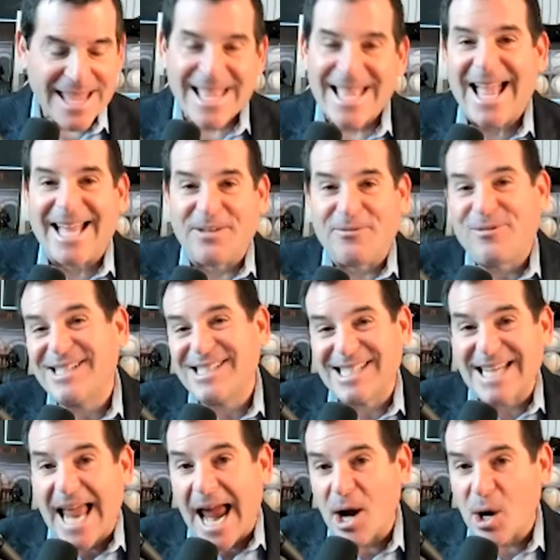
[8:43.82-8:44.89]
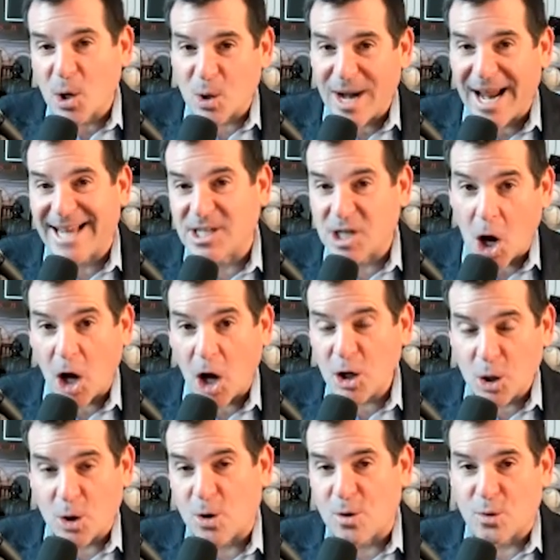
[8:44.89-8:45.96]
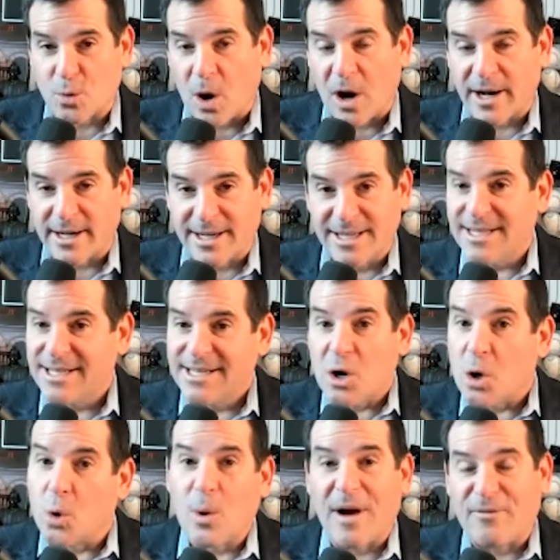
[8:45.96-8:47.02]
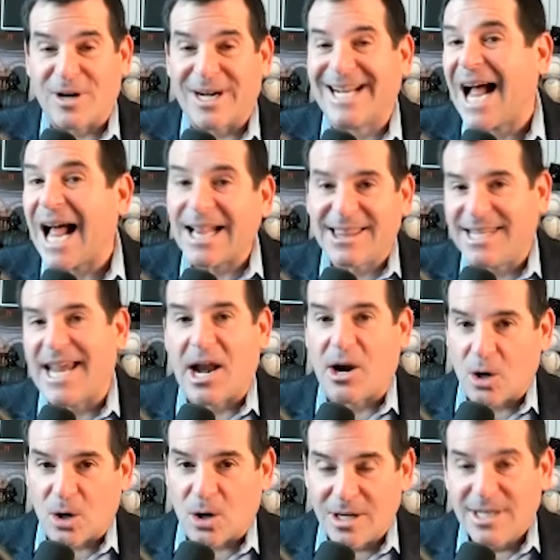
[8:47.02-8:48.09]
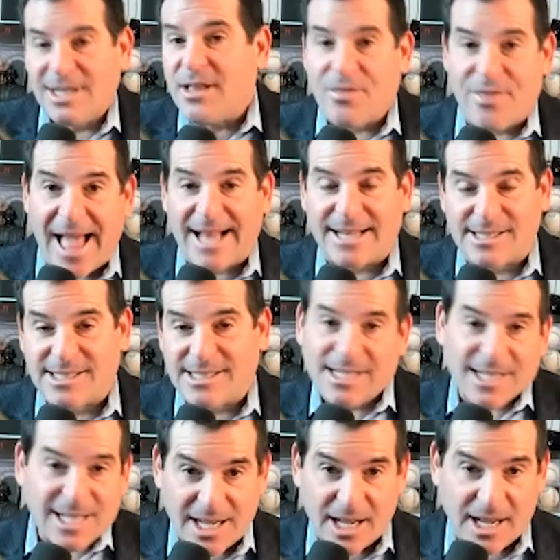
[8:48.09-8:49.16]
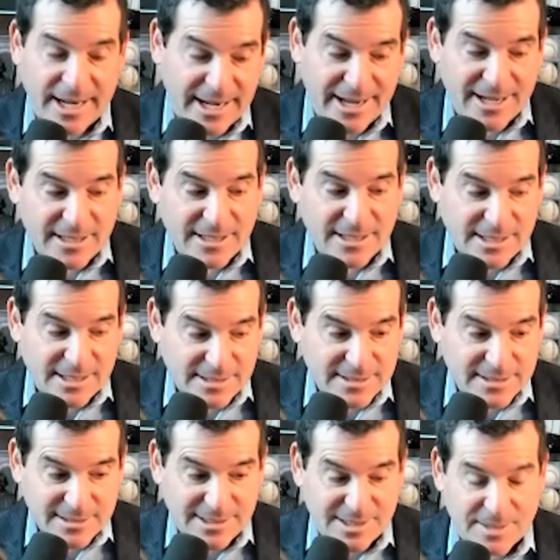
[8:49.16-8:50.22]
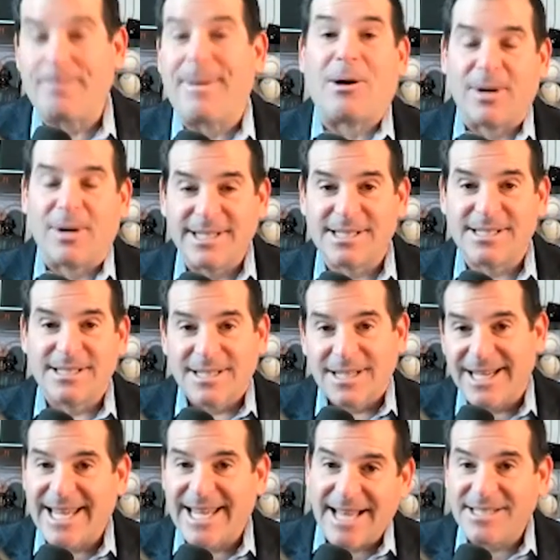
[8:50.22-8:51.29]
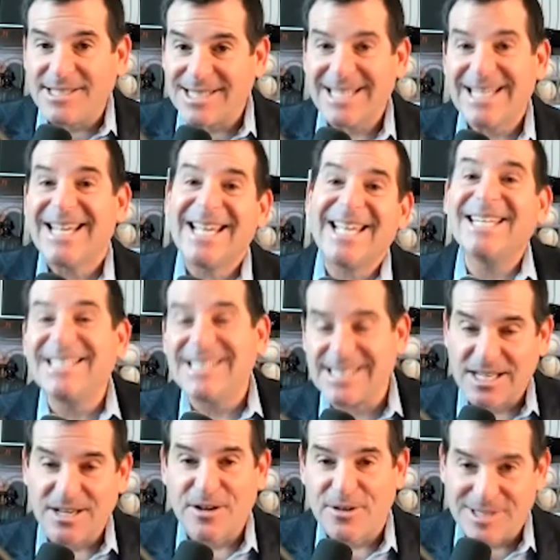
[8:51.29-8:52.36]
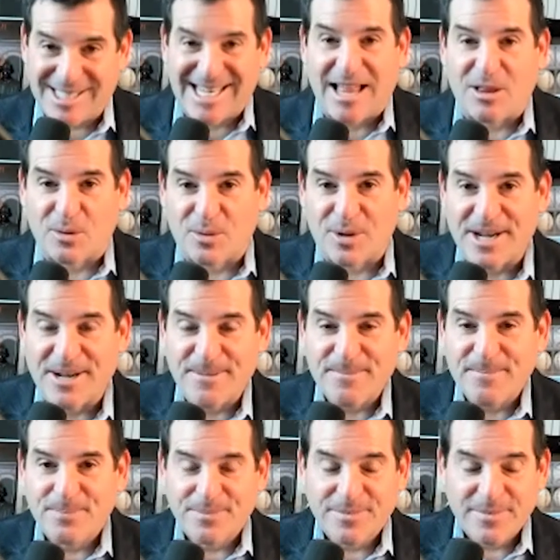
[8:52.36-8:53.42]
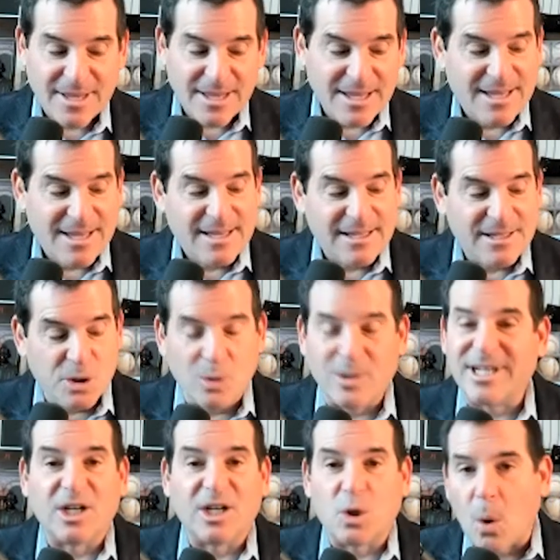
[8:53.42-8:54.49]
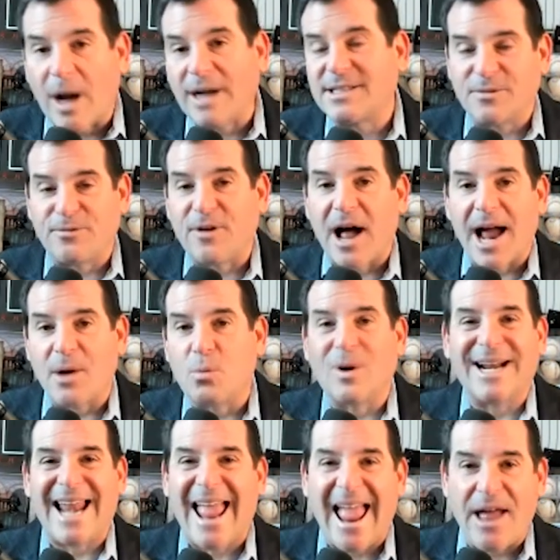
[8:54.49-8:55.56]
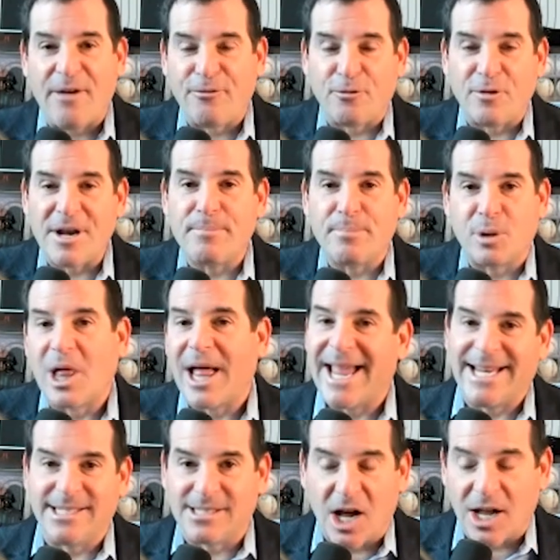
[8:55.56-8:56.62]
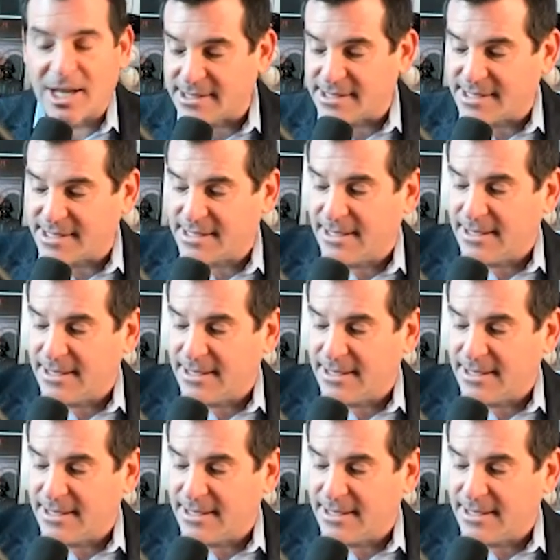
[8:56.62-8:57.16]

And if it's an error and an unearned run, whoever got the error, that's a demerit against his salary. You can quantify what every play does